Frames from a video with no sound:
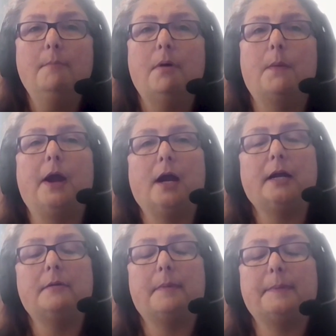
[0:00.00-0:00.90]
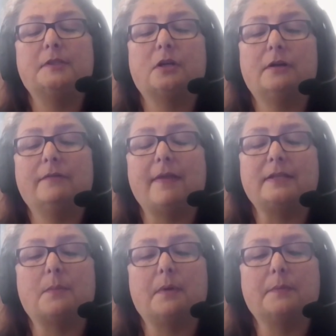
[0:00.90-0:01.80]
but we are going to preserve
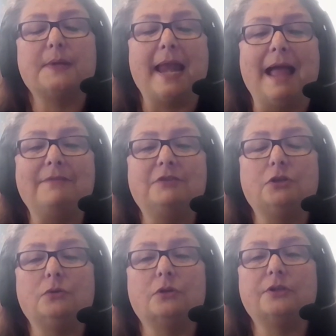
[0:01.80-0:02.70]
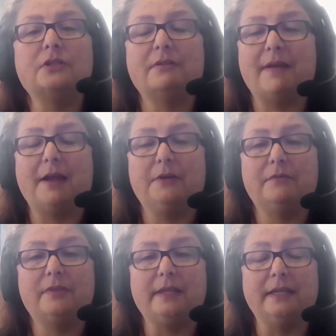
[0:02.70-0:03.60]
somewhere between half to 2/3 of the value
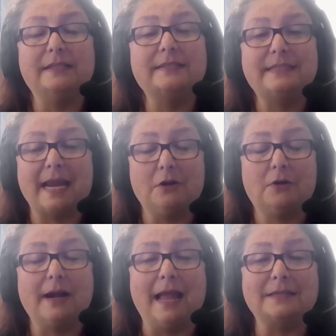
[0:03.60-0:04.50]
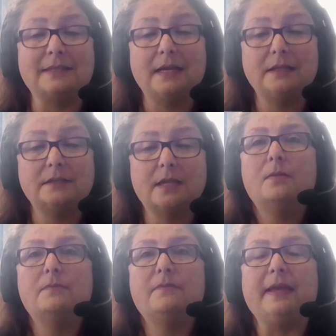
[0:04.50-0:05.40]
of the estate or assets
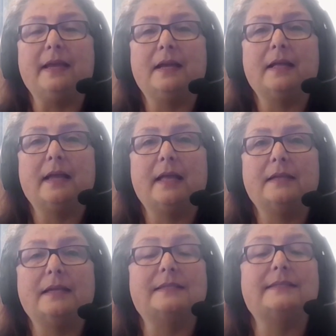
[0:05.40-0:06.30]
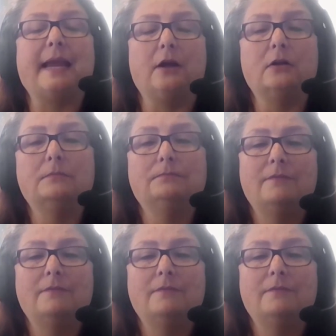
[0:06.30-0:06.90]
via a sale.